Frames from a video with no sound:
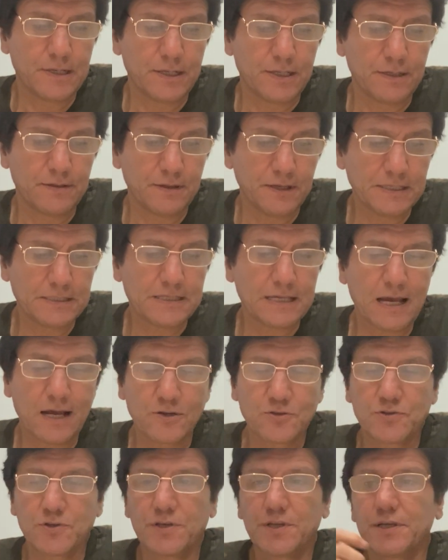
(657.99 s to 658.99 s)
this
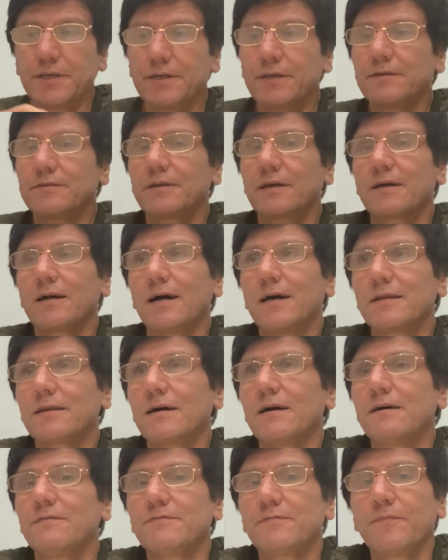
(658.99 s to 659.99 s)
actually is a kind
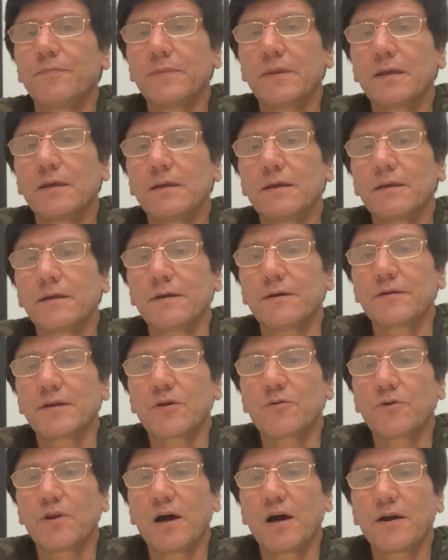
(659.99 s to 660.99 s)
of
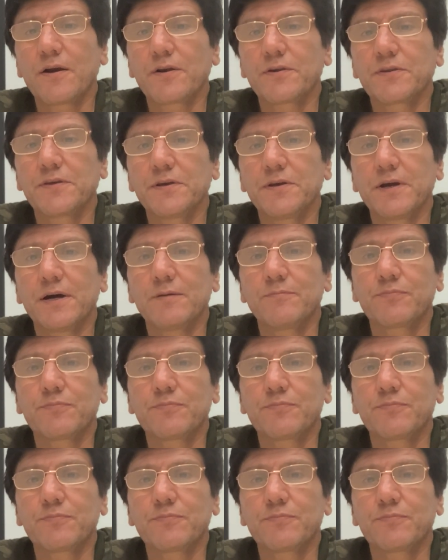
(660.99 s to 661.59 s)
irregularity and